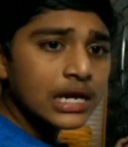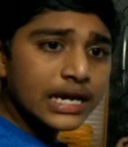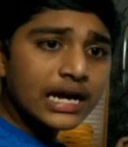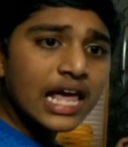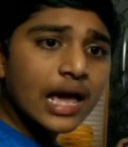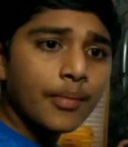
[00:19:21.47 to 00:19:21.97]

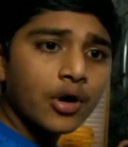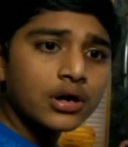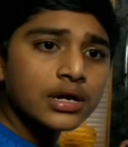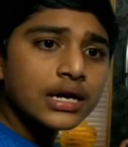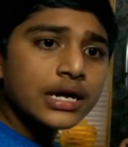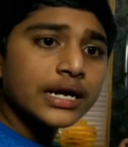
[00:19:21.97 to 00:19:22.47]
learn about
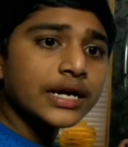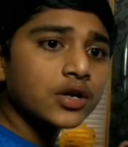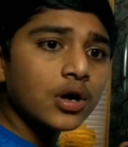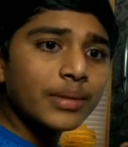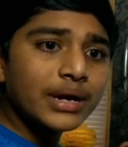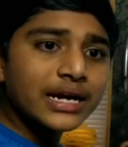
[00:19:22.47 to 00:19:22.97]

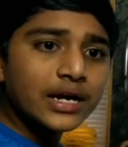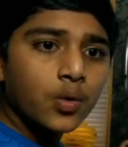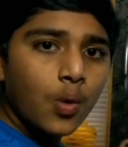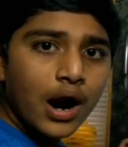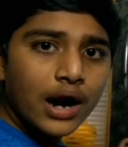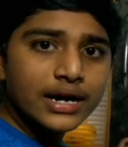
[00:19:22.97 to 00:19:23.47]
trigonometric
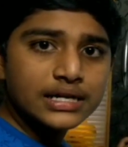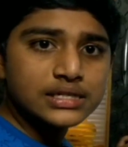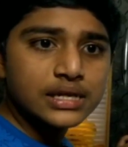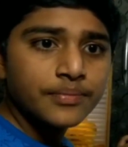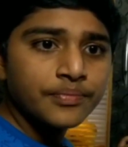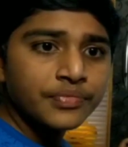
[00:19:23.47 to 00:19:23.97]

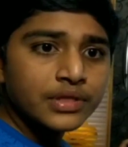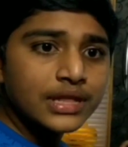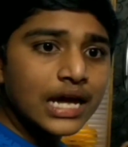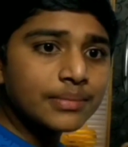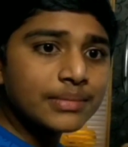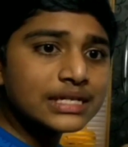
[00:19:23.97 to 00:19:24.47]
quadrants.
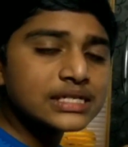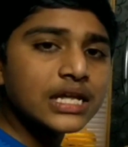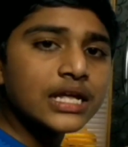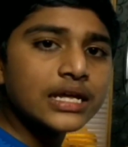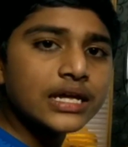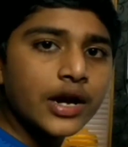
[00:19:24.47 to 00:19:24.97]
That means
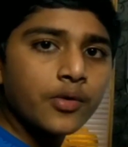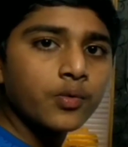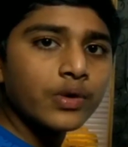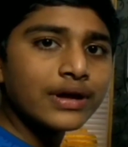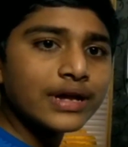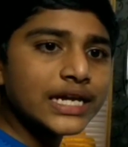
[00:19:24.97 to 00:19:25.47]
that
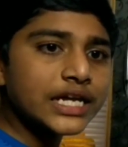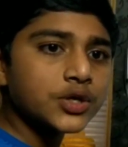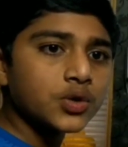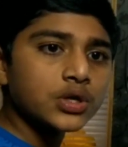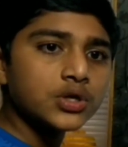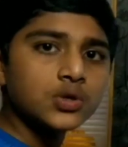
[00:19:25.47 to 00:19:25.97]
we need
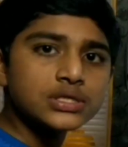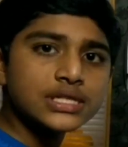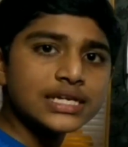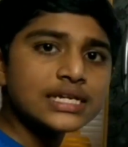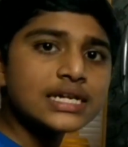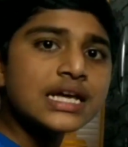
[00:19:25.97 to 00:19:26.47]
to use
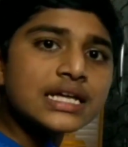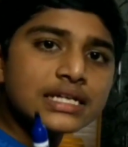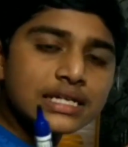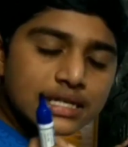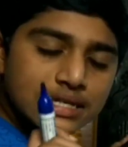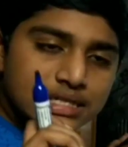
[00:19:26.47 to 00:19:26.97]
the
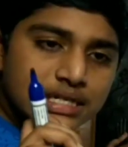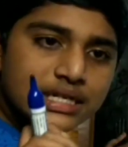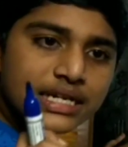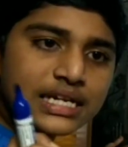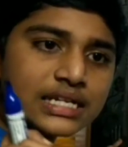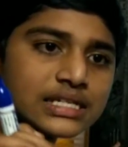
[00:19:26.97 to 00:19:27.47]

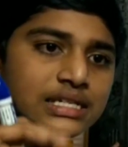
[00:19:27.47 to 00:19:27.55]
certain